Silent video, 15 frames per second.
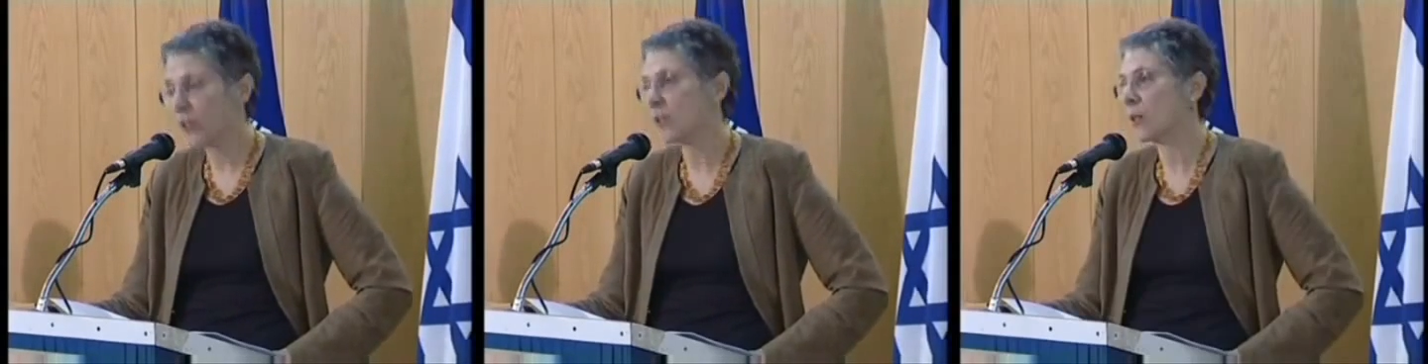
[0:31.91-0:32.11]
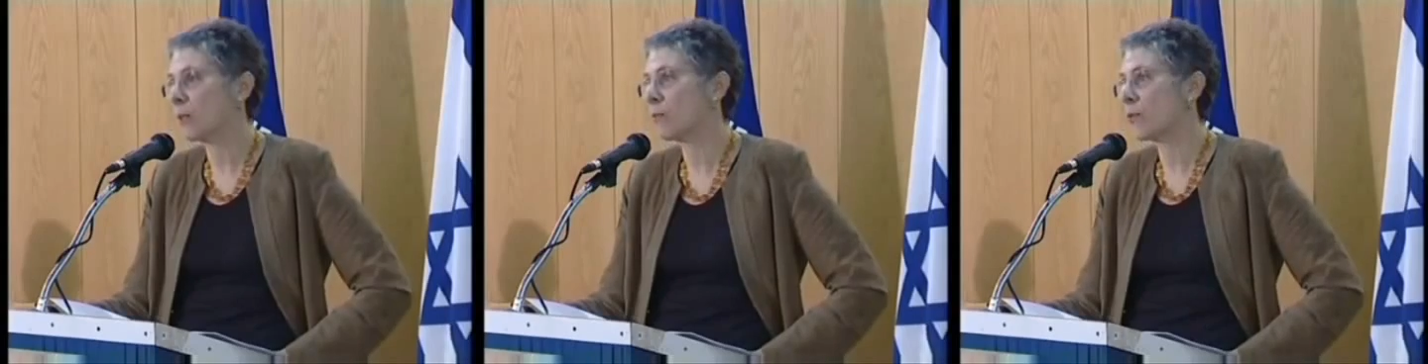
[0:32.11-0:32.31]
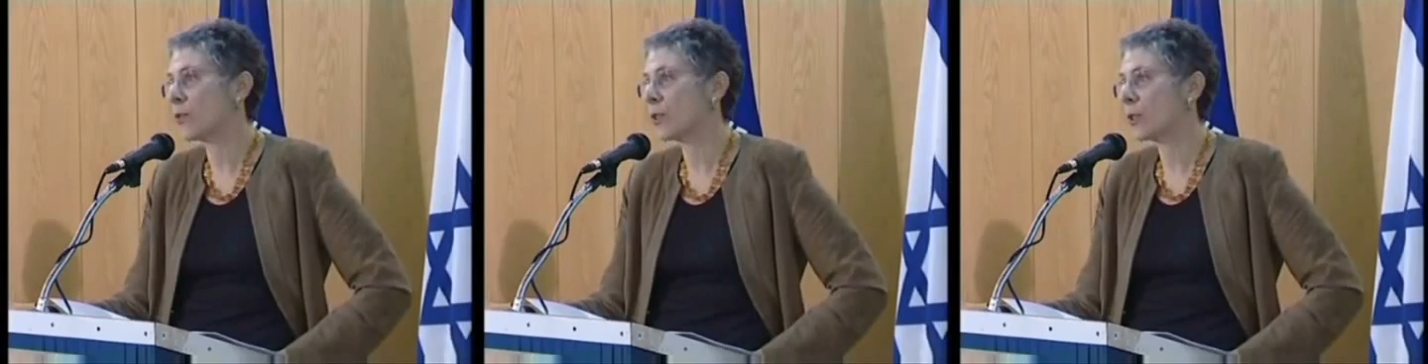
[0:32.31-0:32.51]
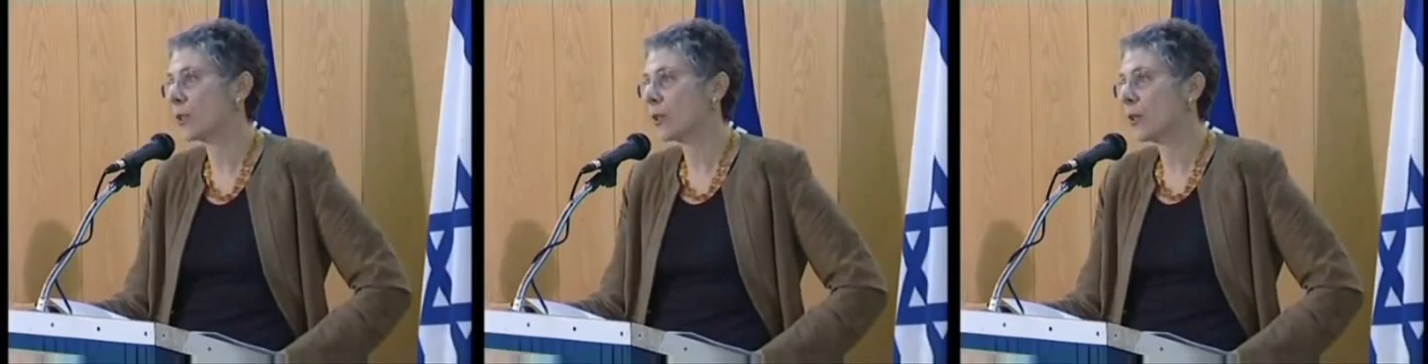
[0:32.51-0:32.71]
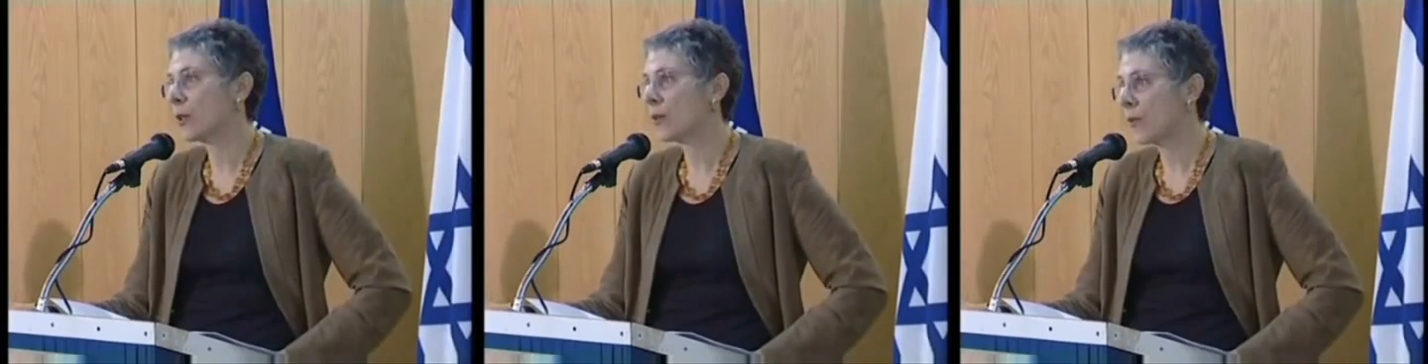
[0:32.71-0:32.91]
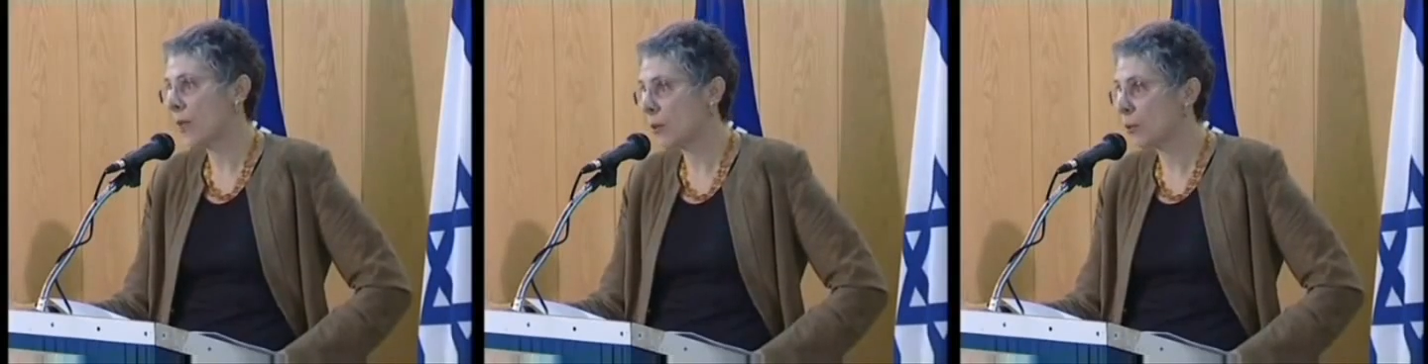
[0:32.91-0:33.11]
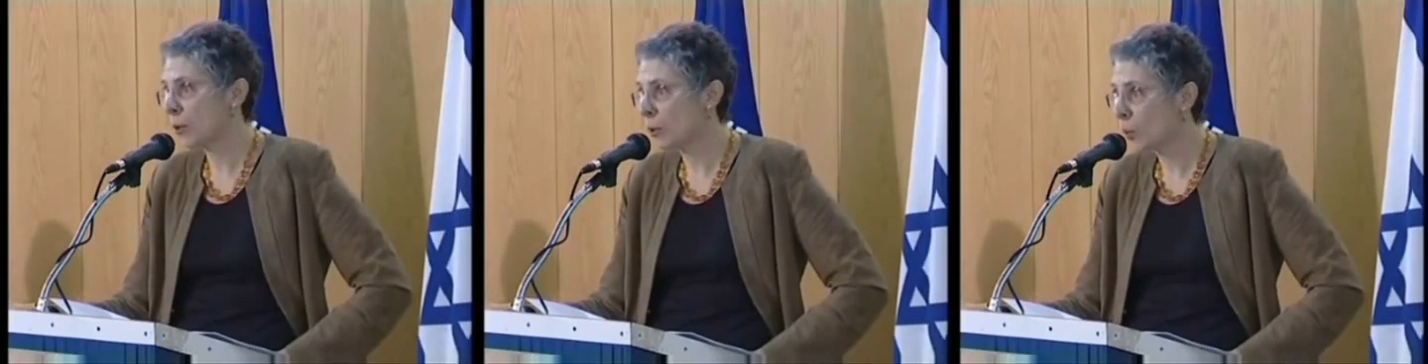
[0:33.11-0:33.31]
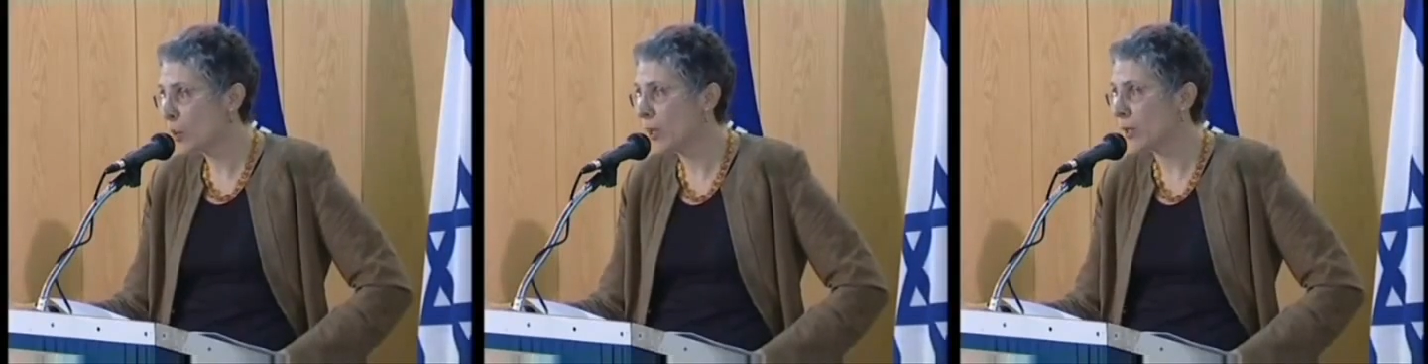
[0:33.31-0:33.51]
their victims,
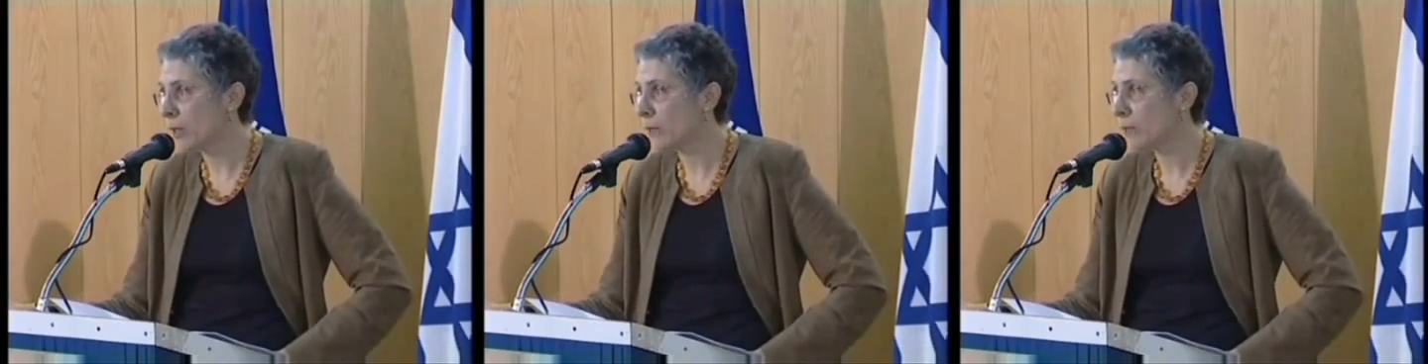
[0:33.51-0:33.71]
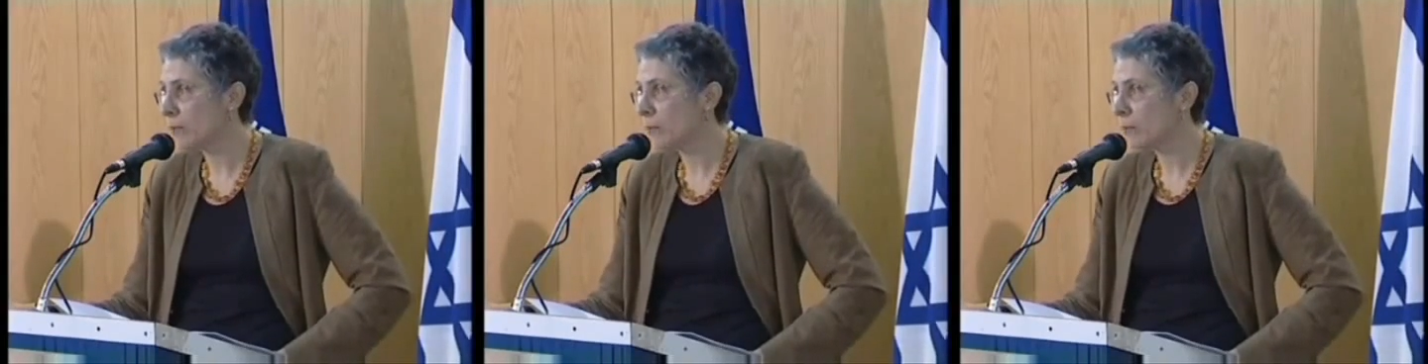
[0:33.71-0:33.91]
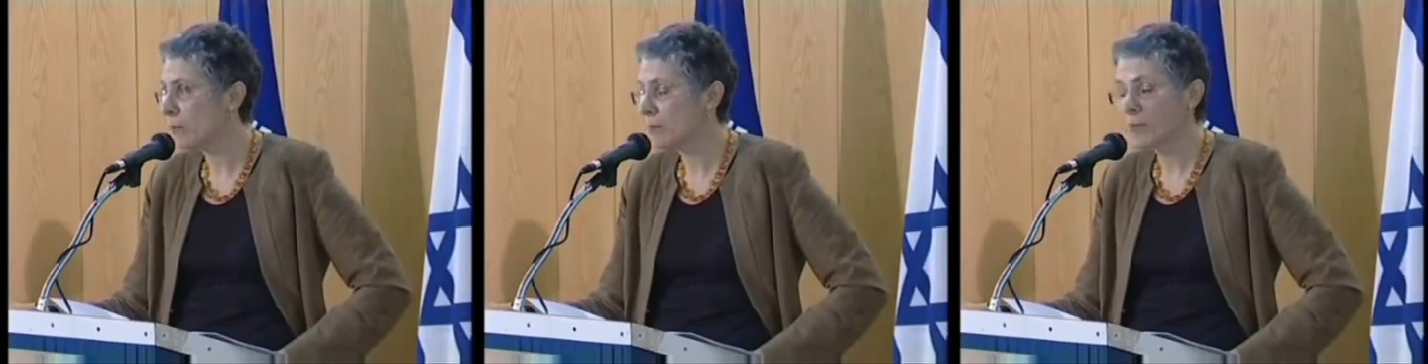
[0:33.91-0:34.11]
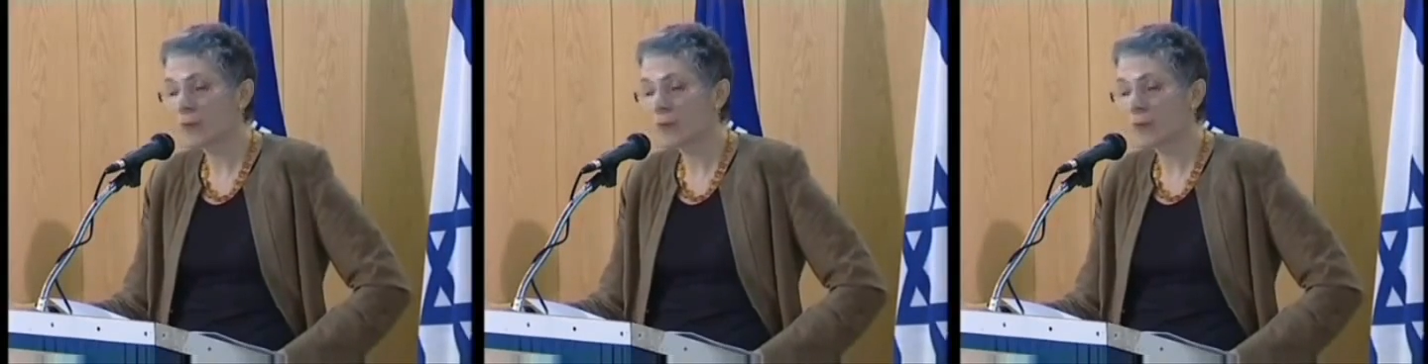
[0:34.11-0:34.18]
they will win.